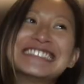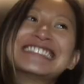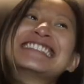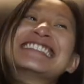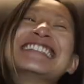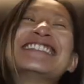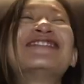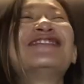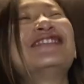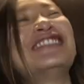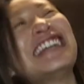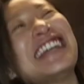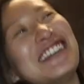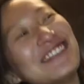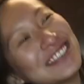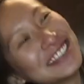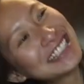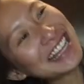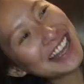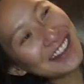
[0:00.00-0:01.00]
fam,
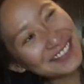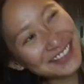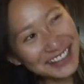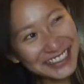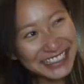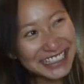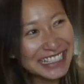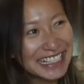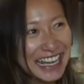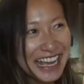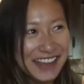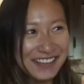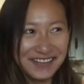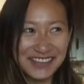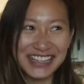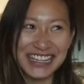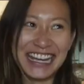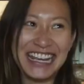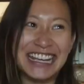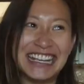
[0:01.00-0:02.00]
stop looking at
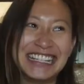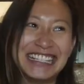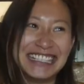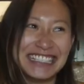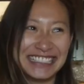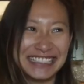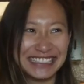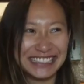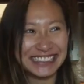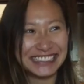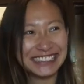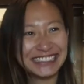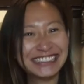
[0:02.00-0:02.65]
me!